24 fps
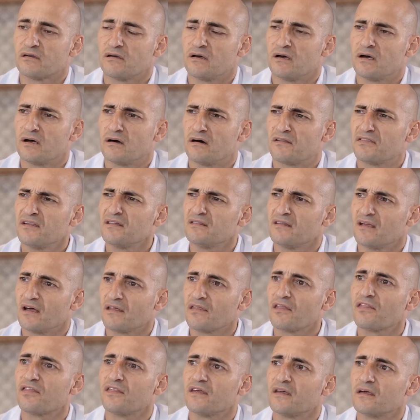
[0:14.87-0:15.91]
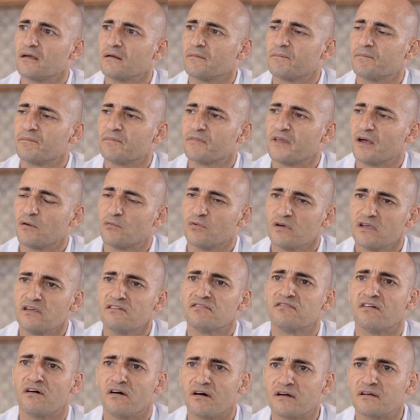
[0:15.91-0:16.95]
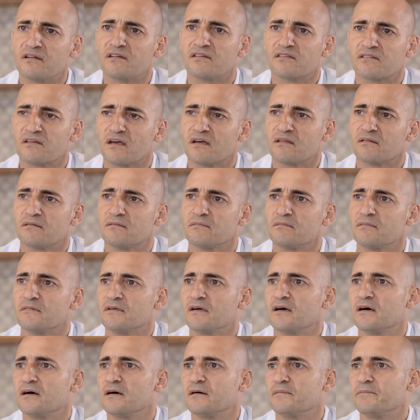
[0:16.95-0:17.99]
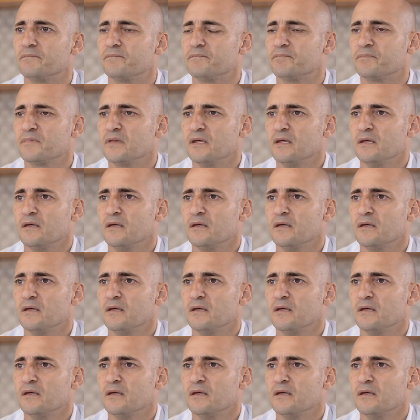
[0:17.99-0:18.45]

Uh, I think the other thing that we find is that um,